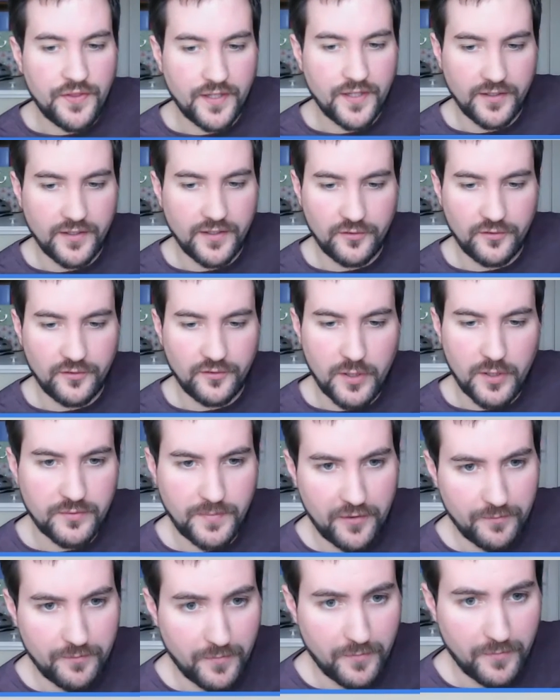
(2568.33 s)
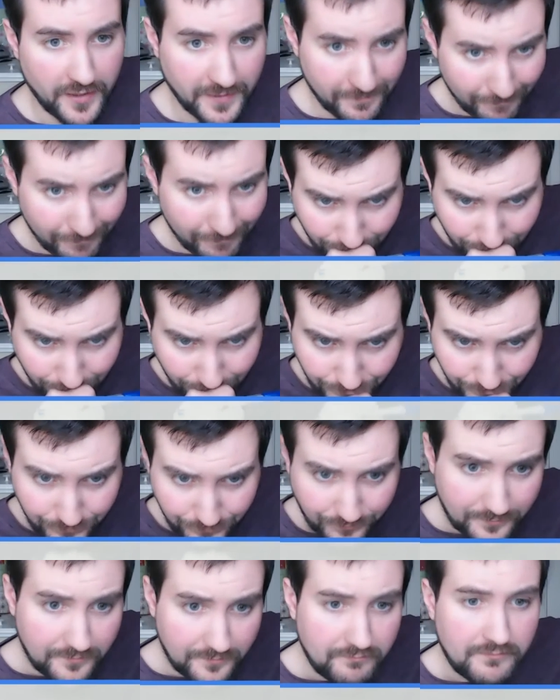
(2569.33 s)
well to bear in mind
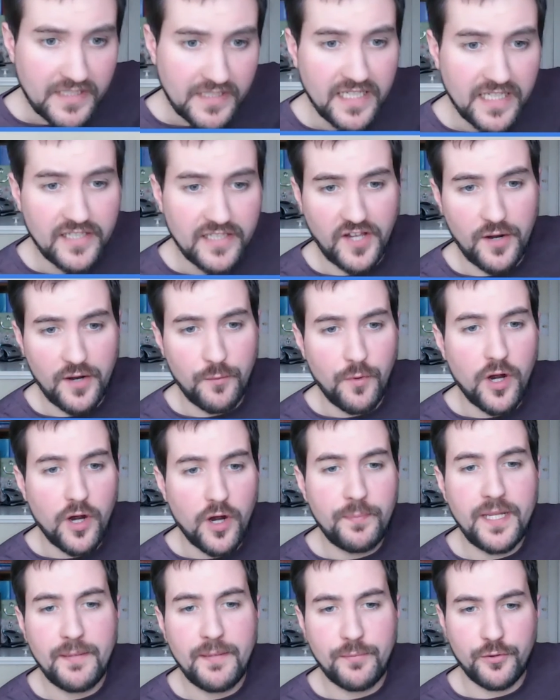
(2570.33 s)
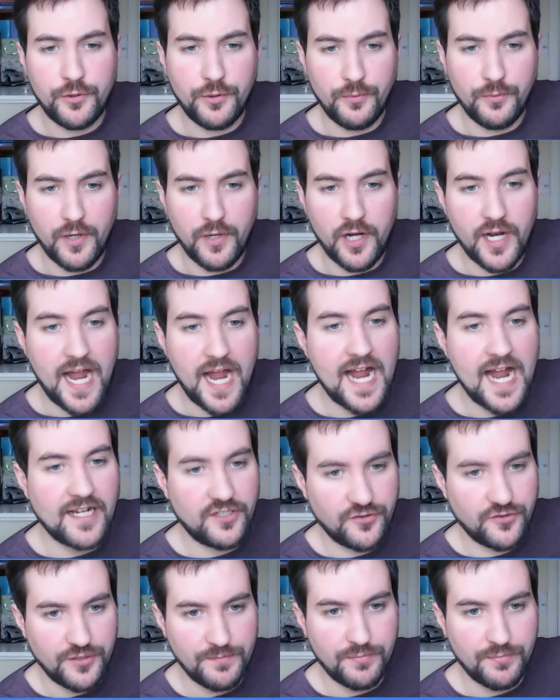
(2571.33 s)
is that while people who are
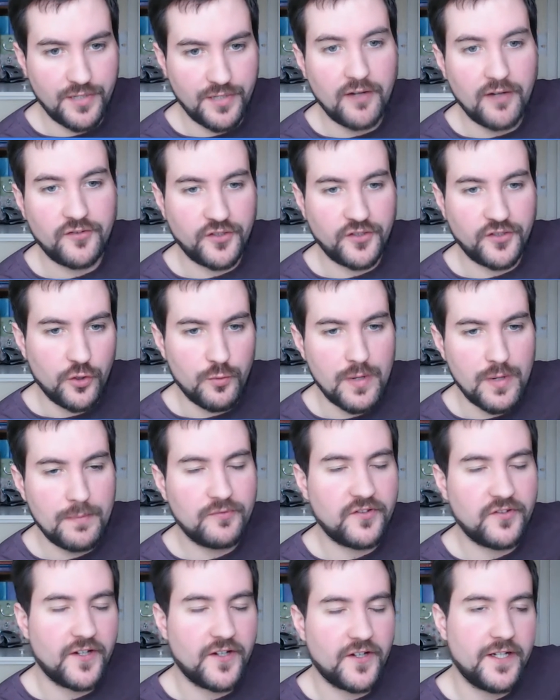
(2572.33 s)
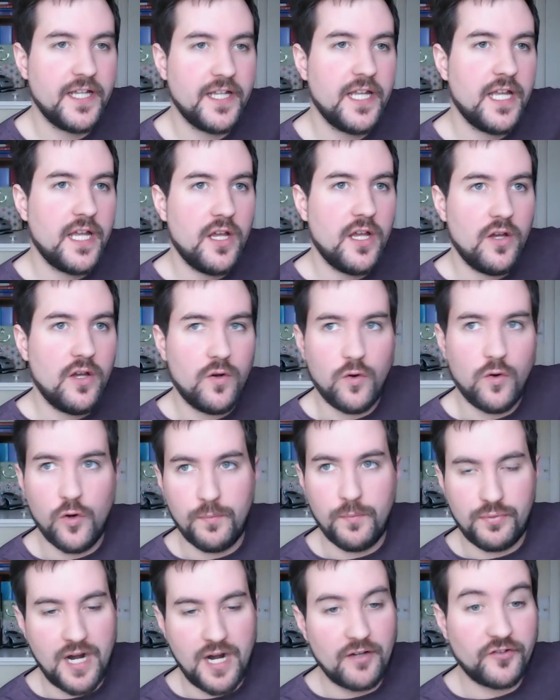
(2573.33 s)
actually browsing your website or
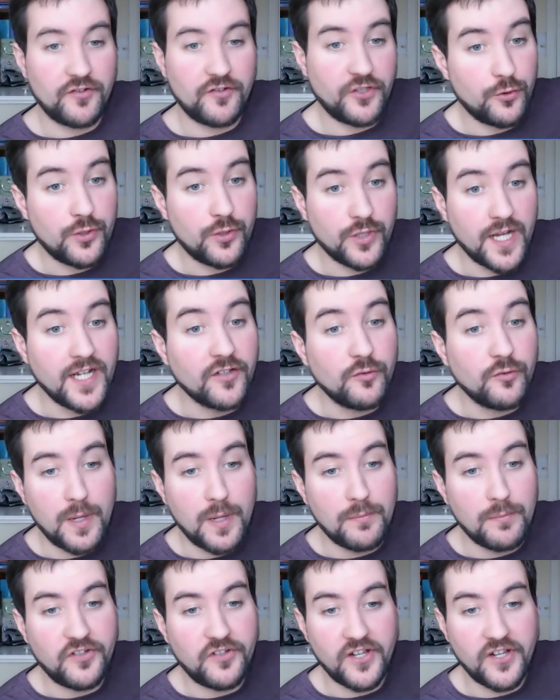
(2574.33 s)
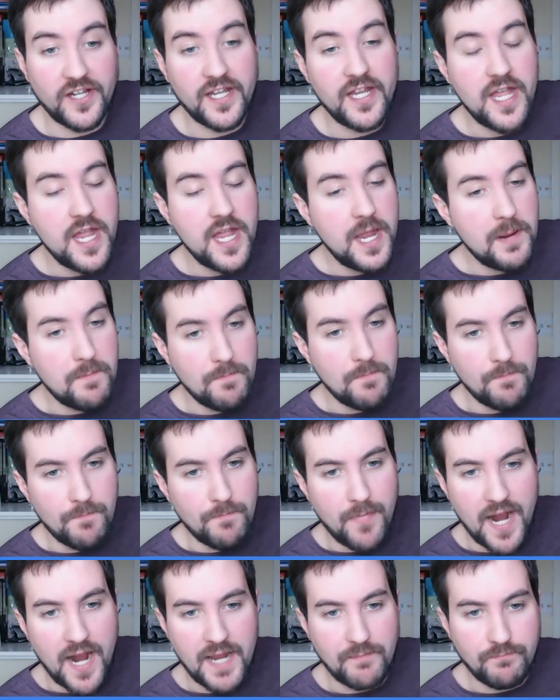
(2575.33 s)
browsing your client's website
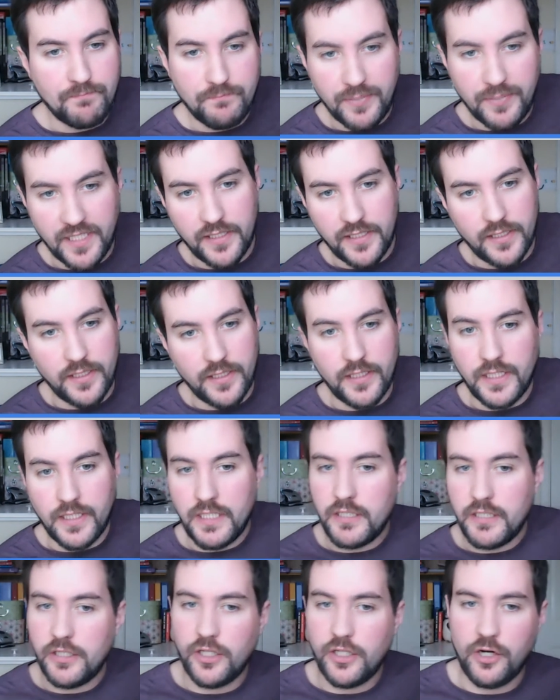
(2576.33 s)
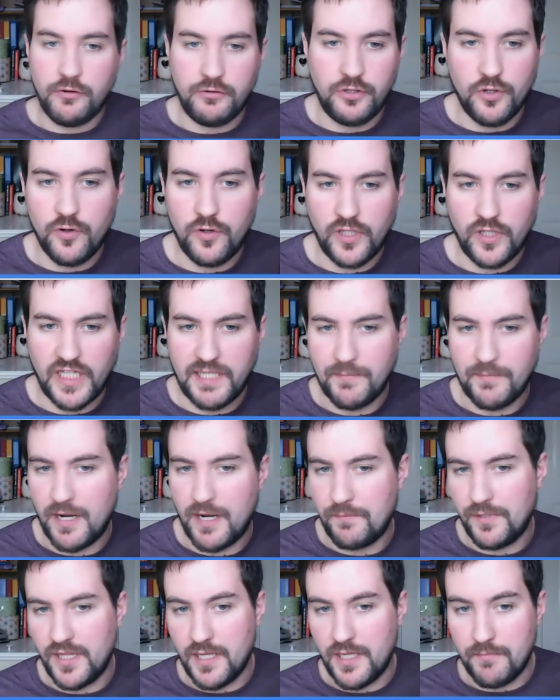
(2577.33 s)
might be, young, they
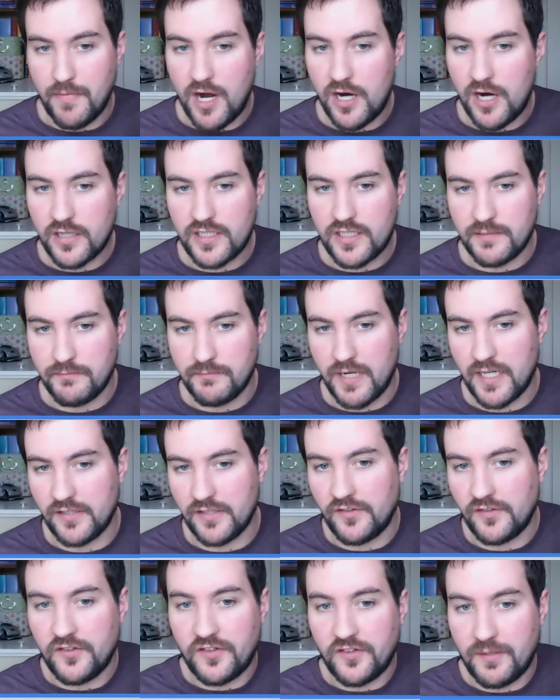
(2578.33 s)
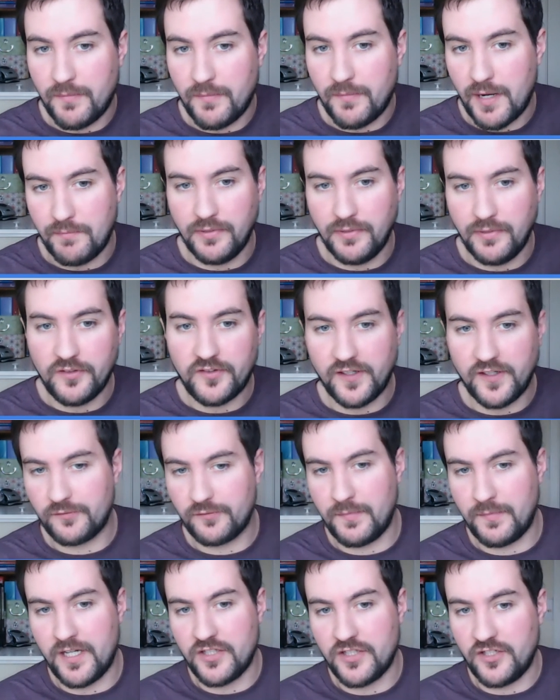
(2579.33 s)
might be their marketing managers, they might be sales
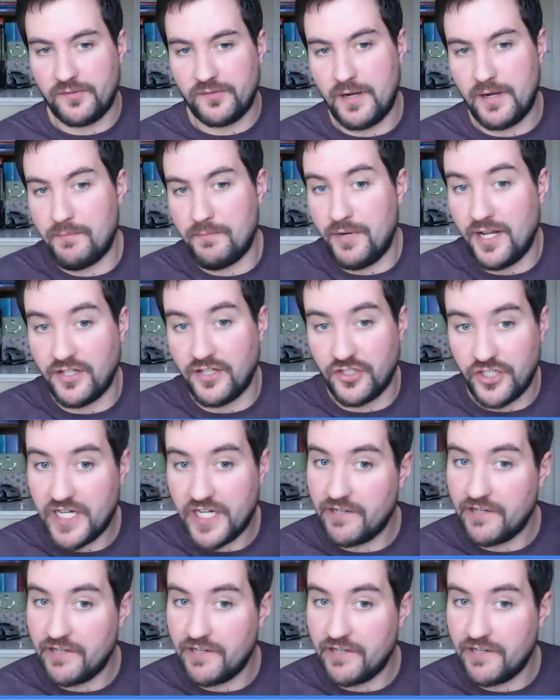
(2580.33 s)
managers, they might be engineering